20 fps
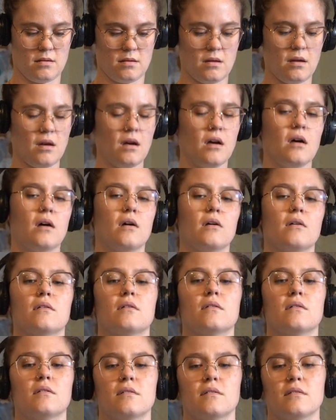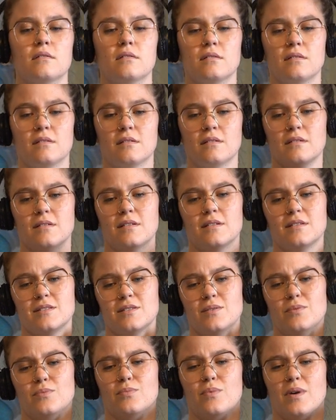Ah, it's
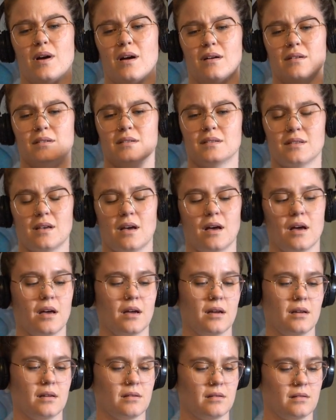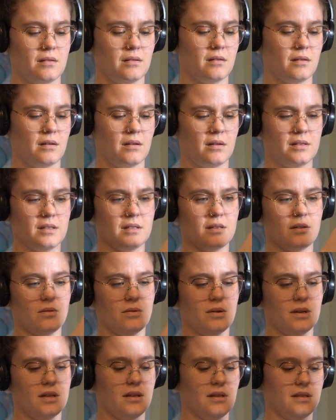the wrong side. It needs to go
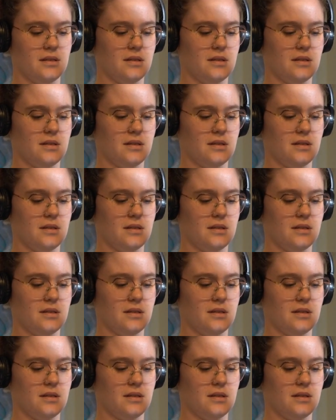on this